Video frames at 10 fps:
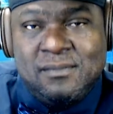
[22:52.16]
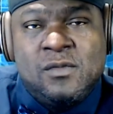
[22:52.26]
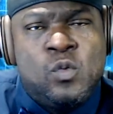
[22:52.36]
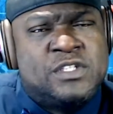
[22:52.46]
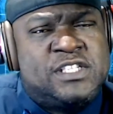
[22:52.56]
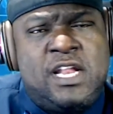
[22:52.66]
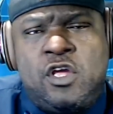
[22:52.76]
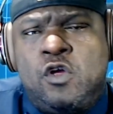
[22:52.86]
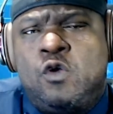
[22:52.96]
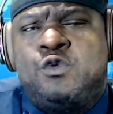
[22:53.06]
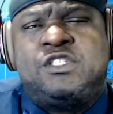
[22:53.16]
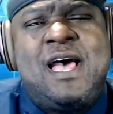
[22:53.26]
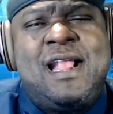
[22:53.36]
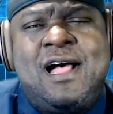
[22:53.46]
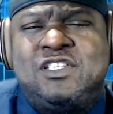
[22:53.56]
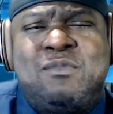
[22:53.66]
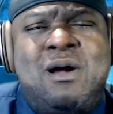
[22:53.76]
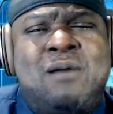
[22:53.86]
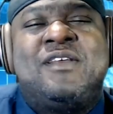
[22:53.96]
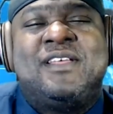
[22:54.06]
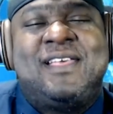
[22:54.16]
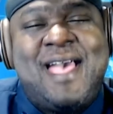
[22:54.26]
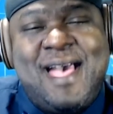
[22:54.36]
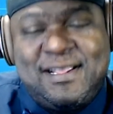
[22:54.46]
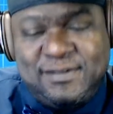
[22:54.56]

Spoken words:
Once again, a huge shout out to my brother Cat.